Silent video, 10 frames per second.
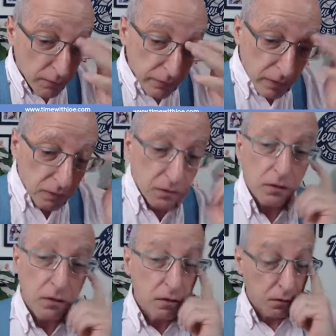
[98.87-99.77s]
Now,
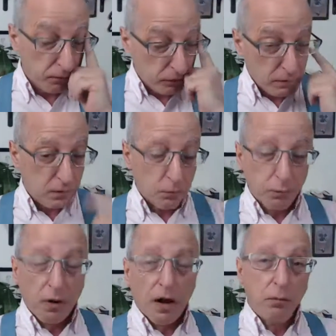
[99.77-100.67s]
the
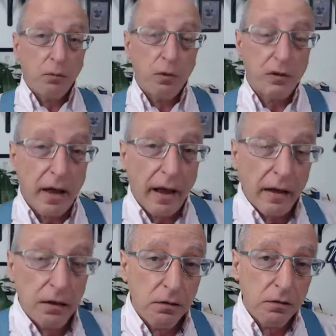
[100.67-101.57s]
problem with
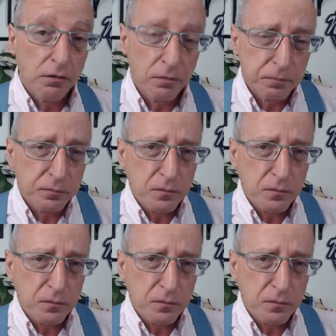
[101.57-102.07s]
that is